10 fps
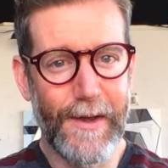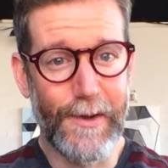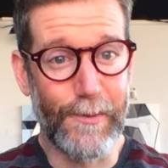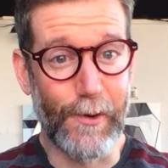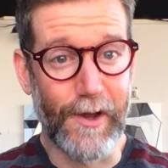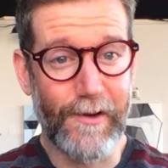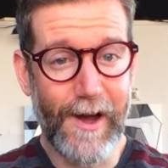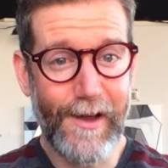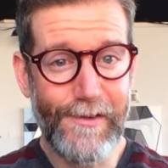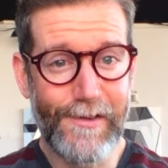Good morning,
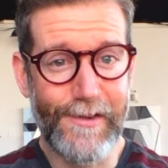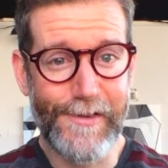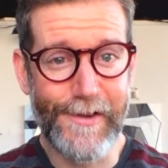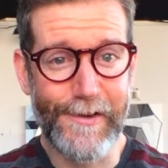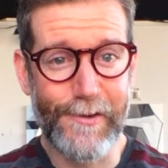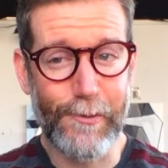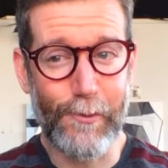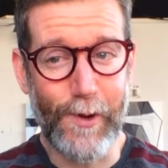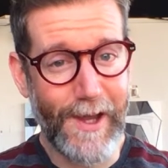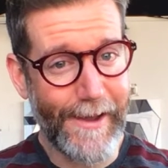class. This is
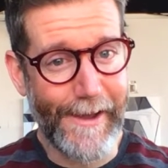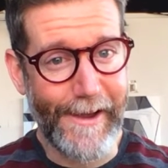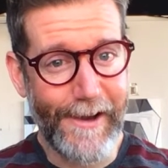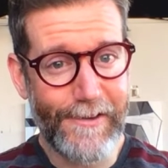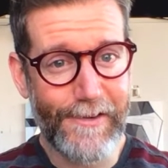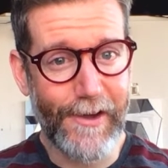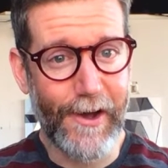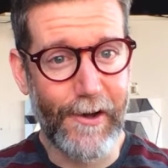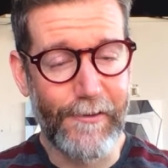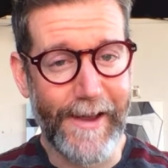week 8
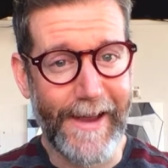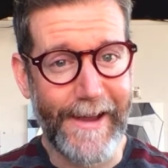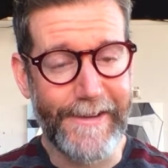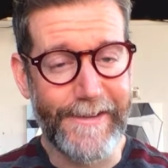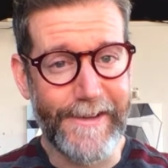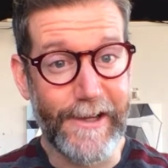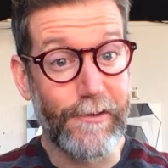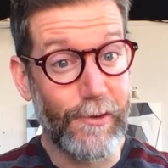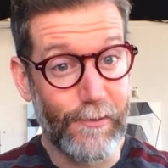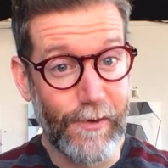of AD
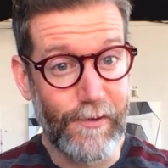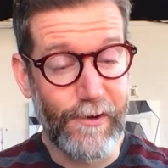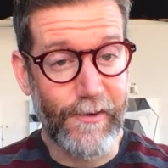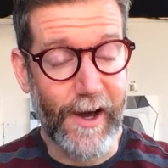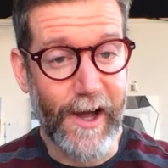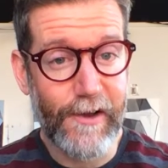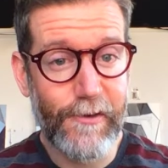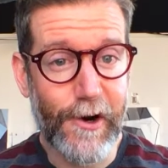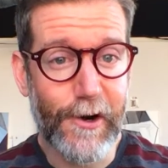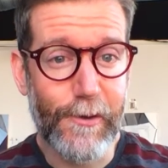255,
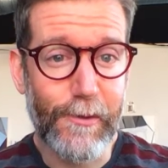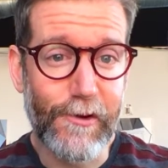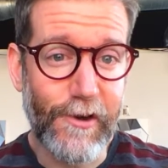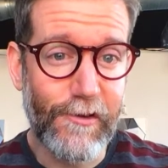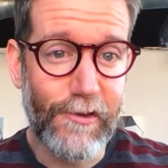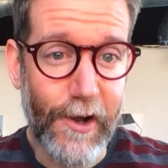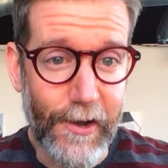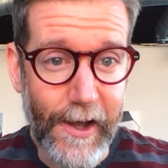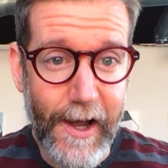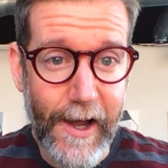Art Appreciation
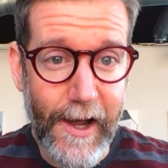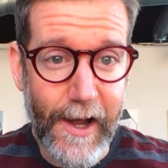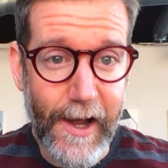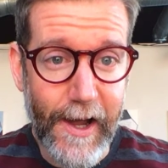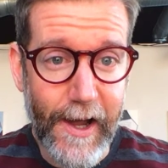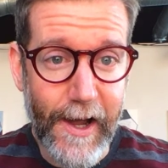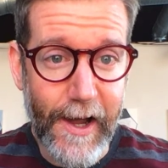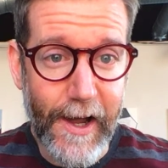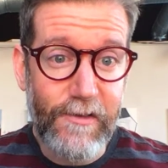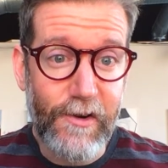Online, spring
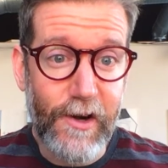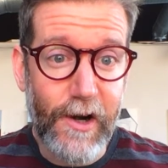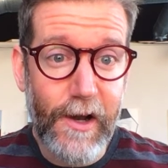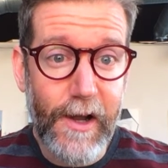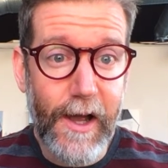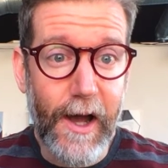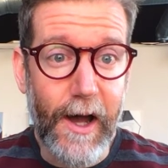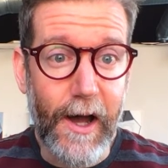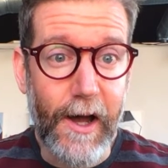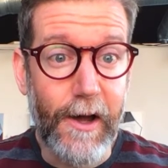semester
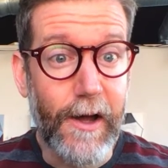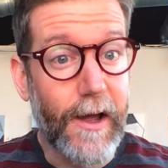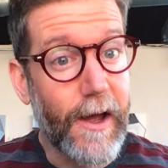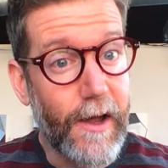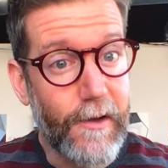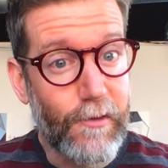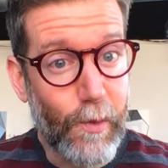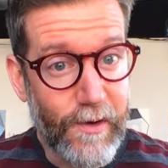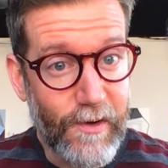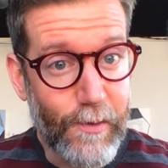
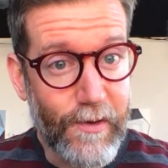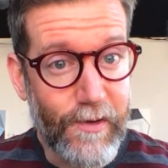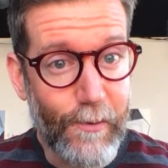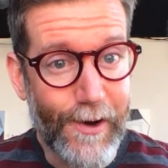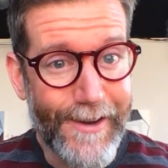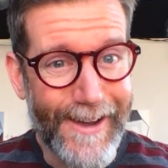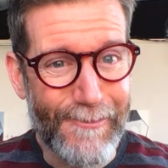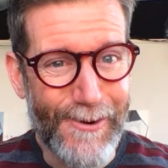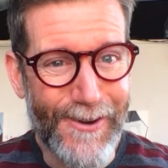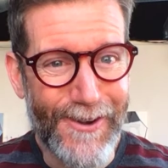2021 at
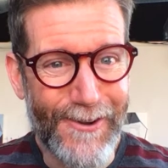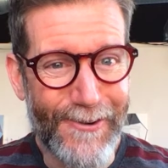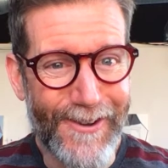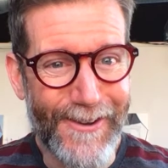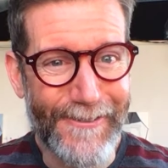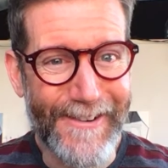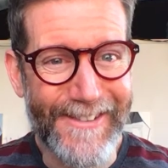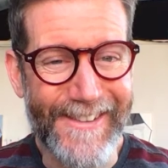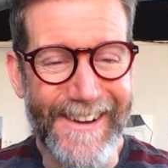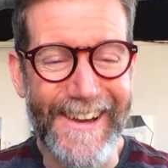Purdue
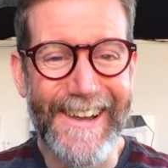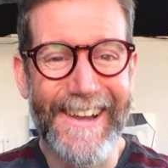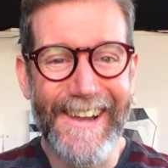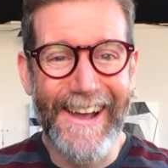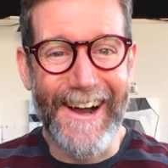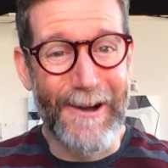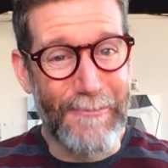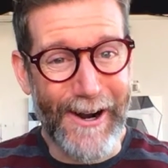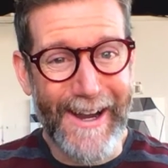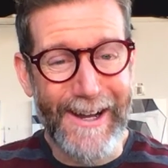University. I'm
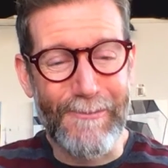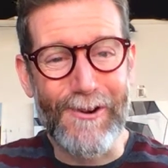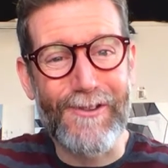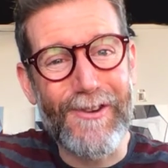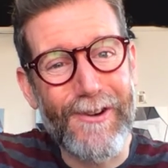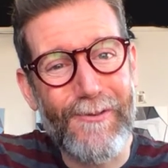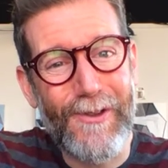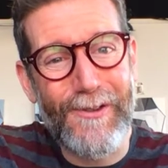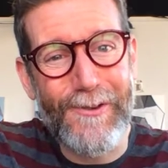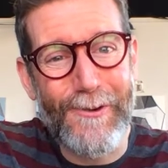Brian, I'm your instructor for
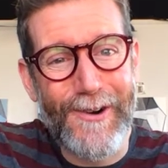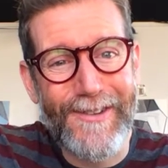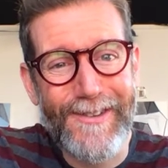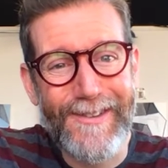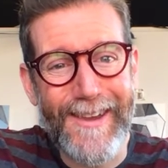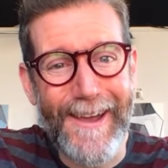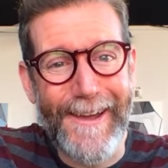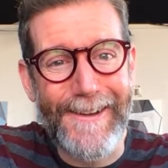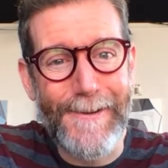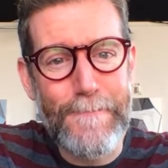this course, and